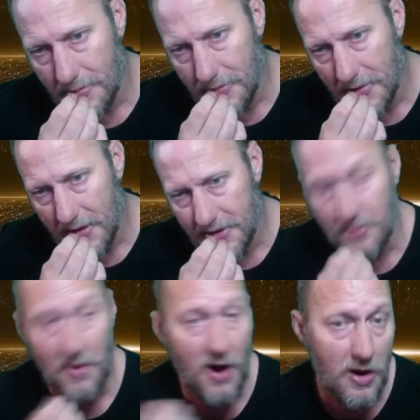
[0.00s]
And
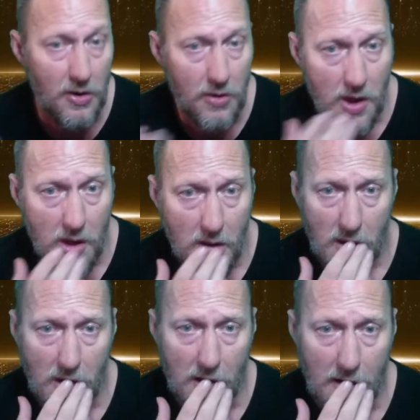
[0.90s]
tomorrow,
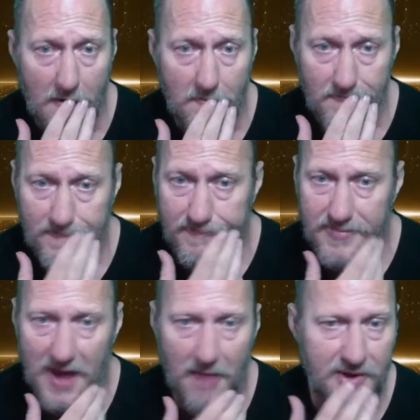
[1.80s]

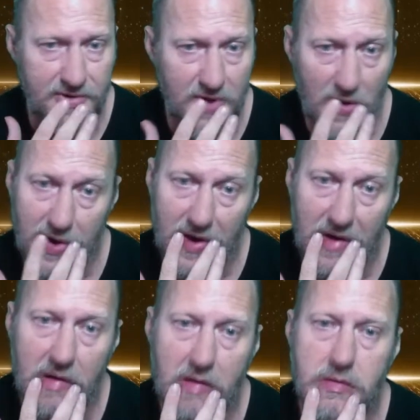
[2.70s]
not much going
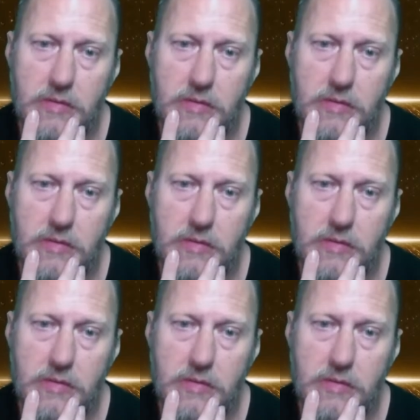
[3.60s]
on.